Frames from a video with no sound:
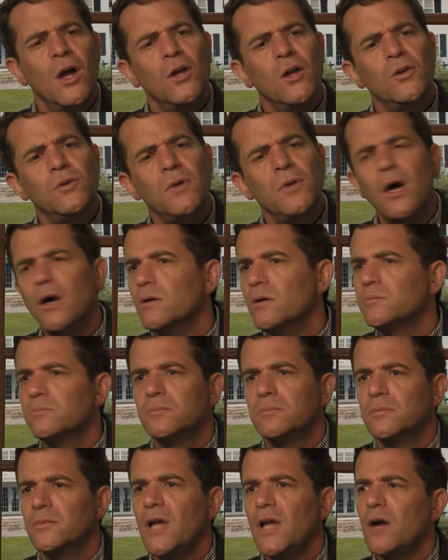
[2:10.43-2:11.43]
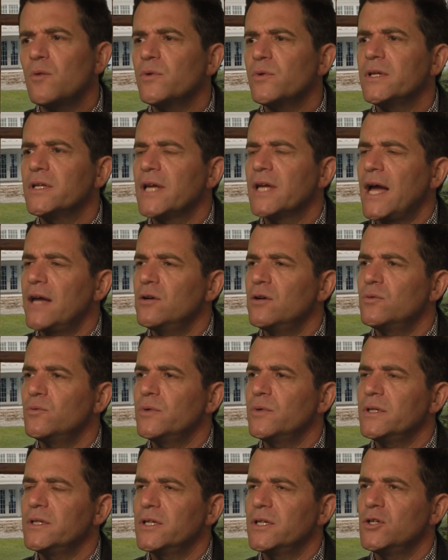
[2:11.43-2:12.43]
No, not really. I don't
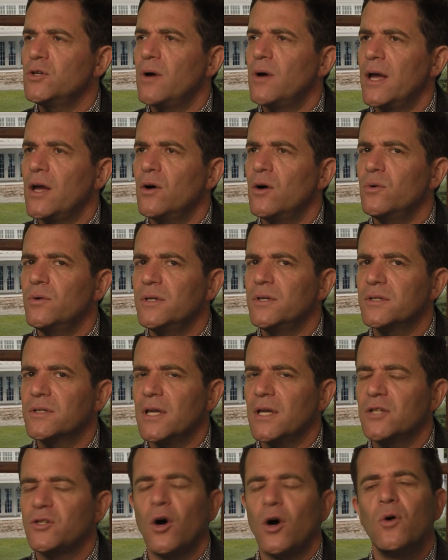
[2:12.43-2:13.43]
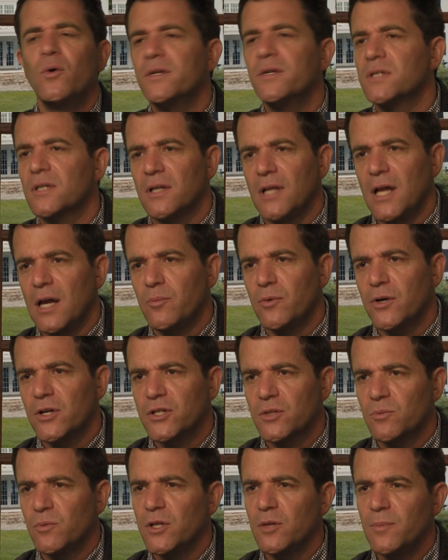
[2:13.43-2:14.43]
really, it's always a
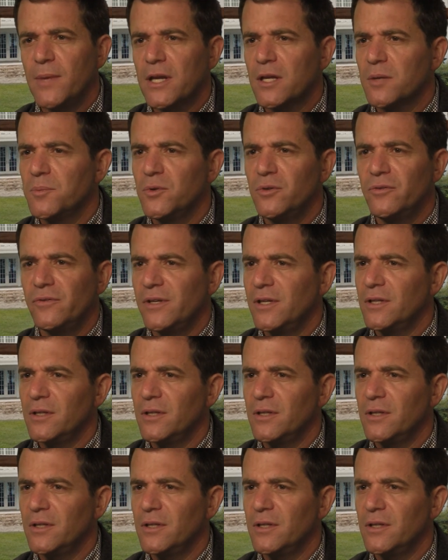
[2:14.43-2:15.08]
collaboration when you make a movie.